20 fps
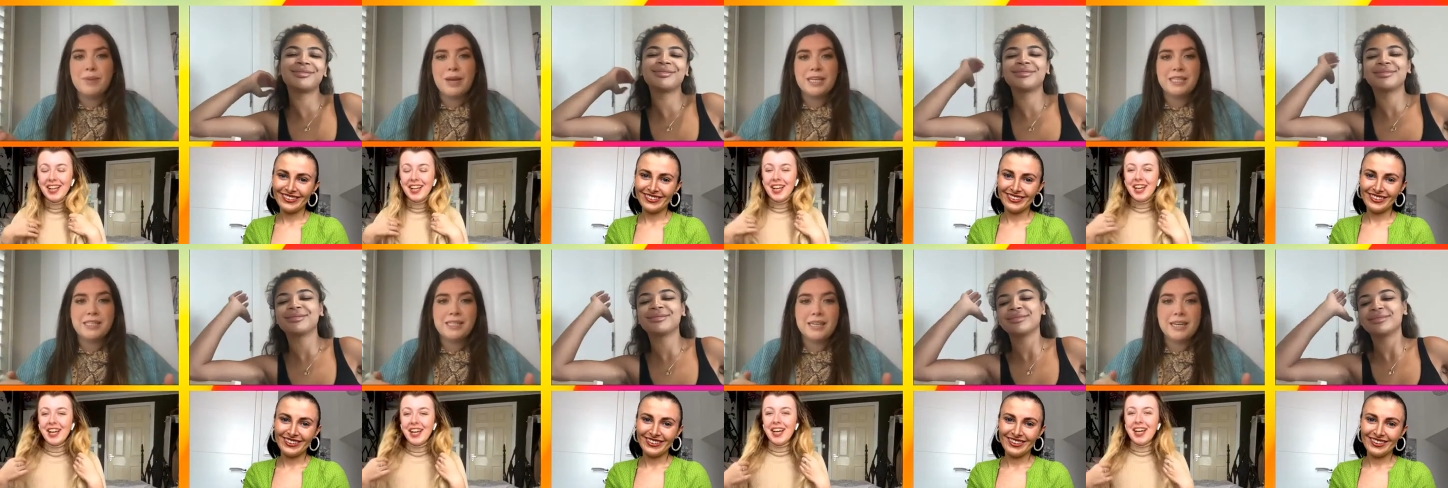
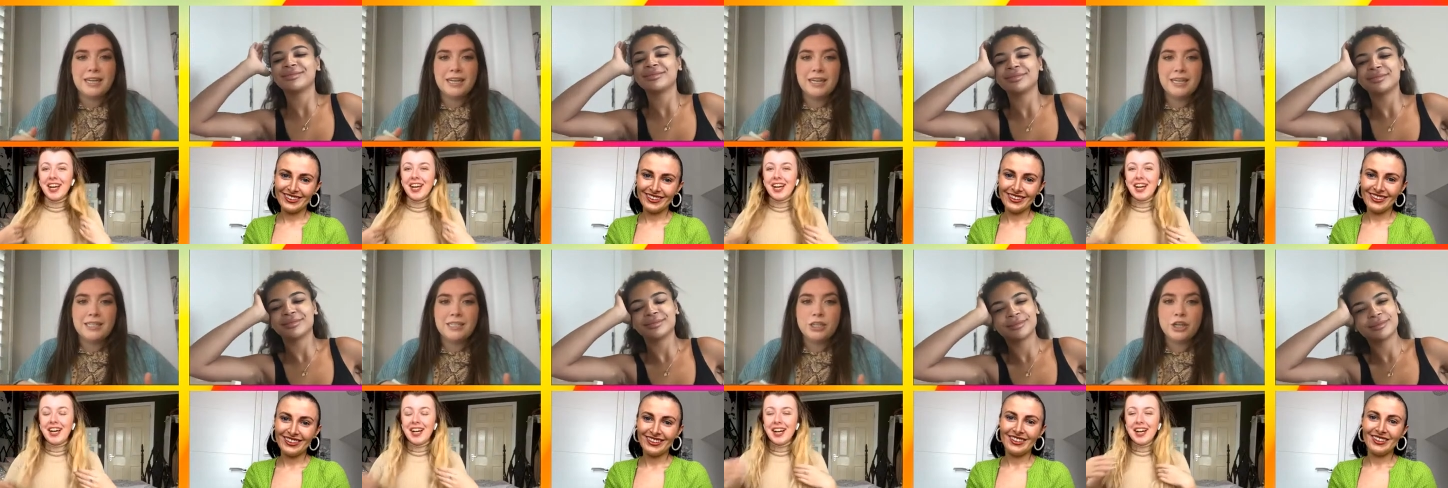
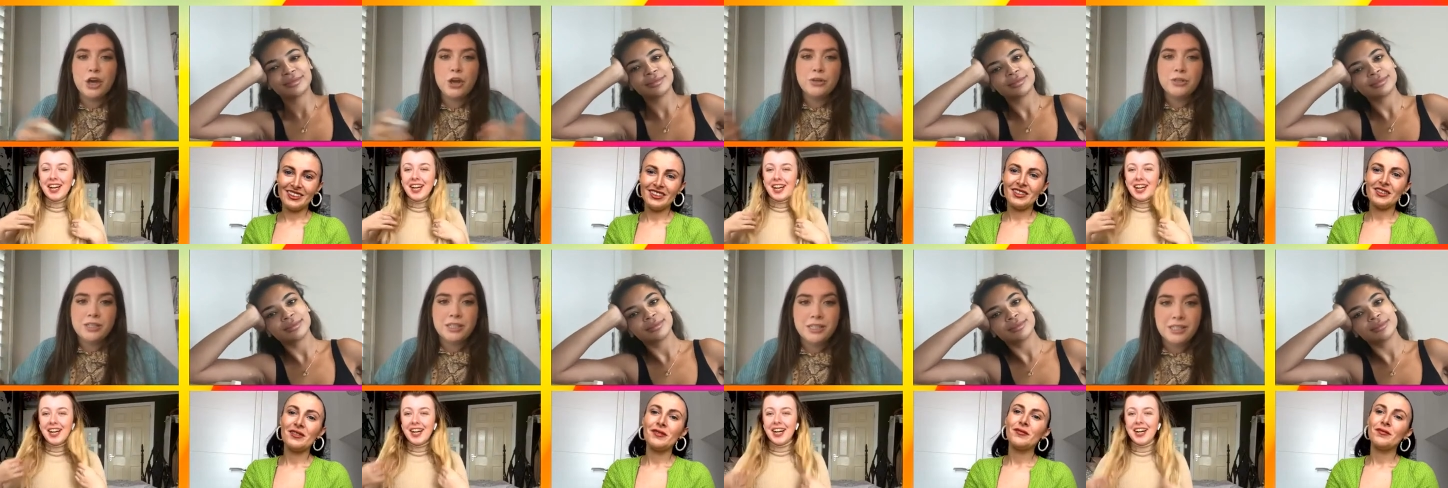Speaker 1: basically
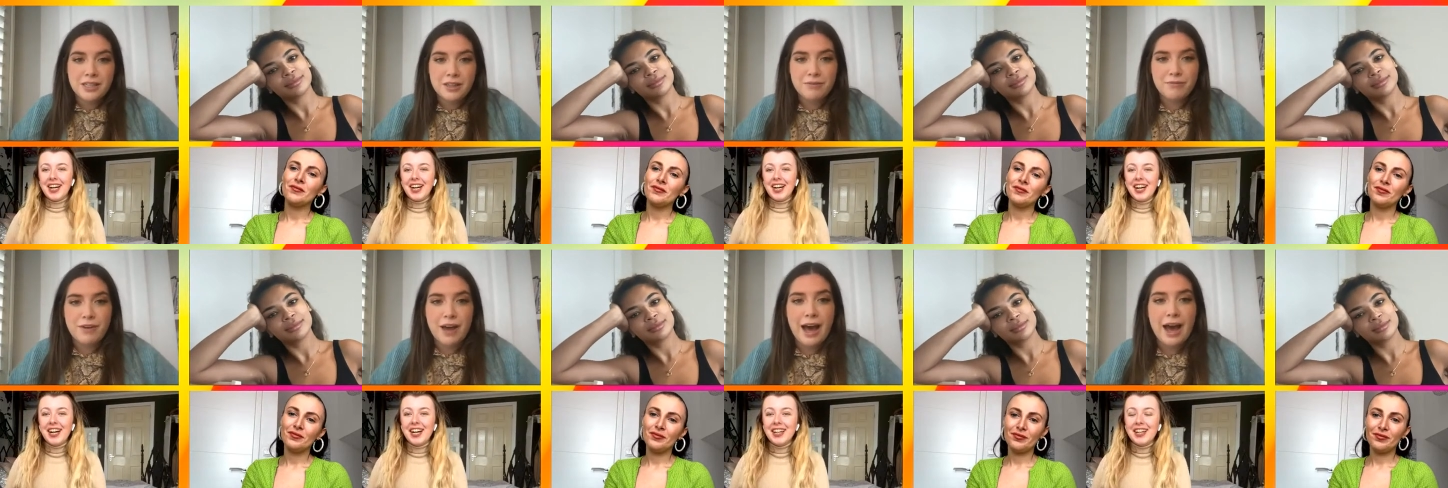denoted to
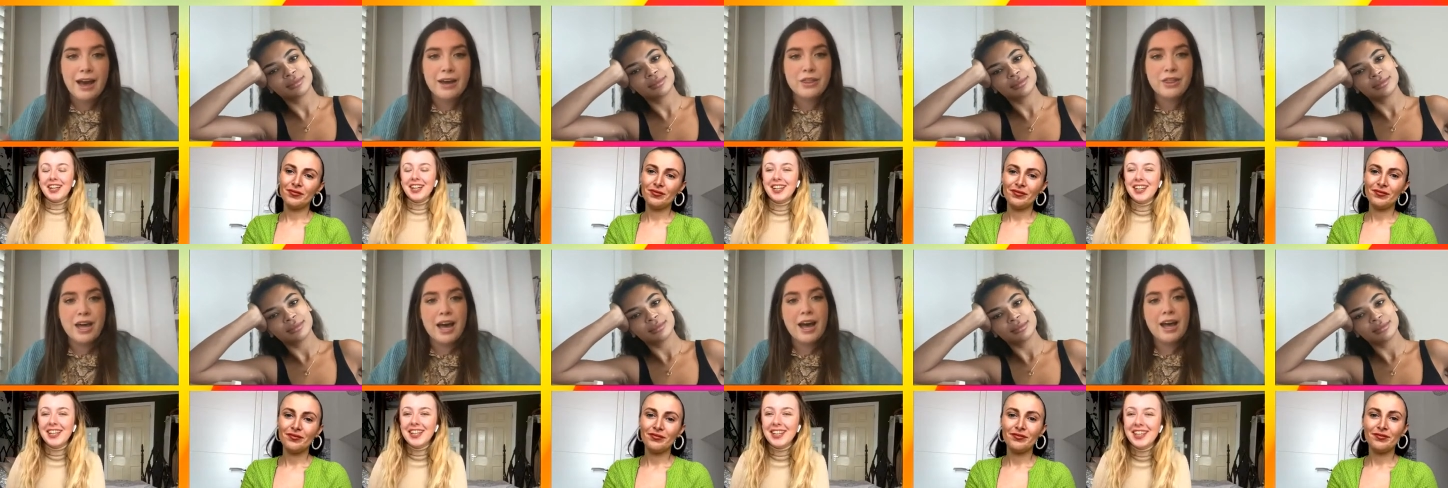the
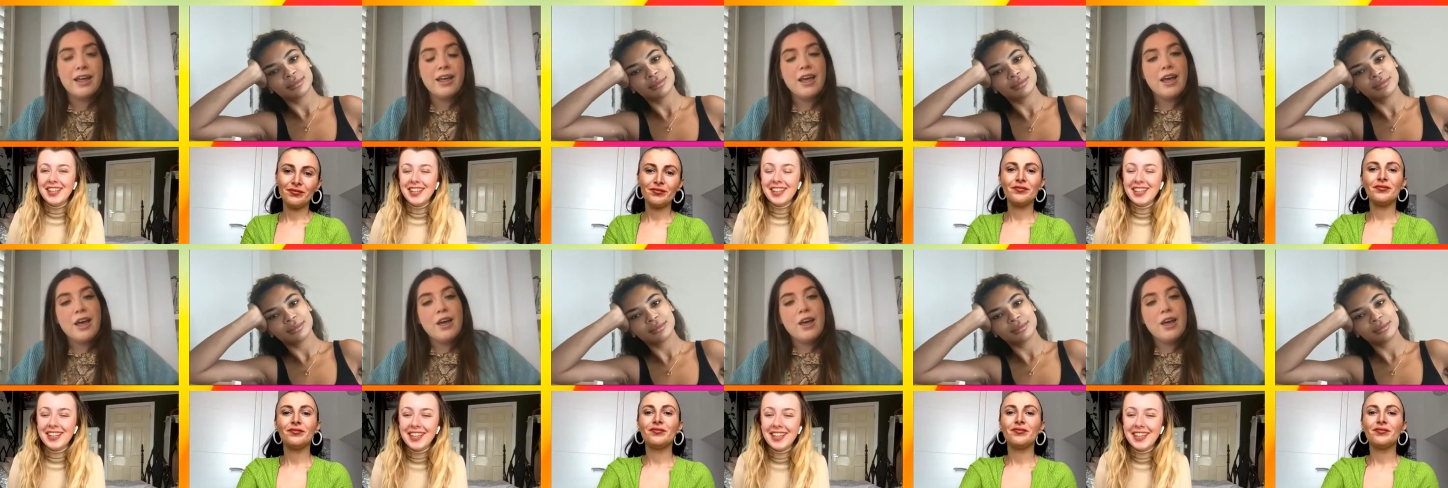fact that